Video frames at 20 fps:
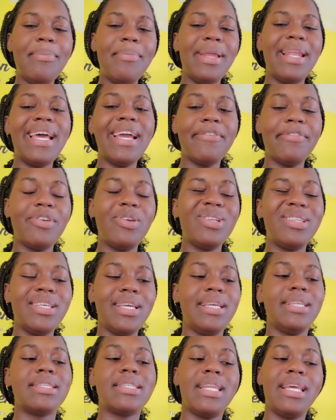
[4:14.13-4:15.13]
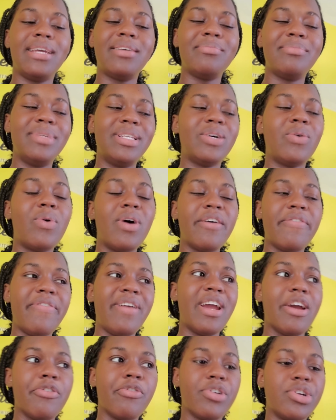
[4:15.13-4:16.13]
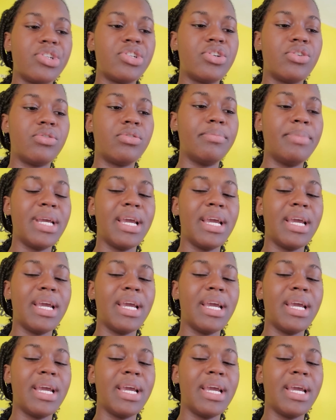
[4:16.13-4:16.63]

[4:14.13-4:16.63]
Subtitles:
I like to do things like we don't want to rush nothing,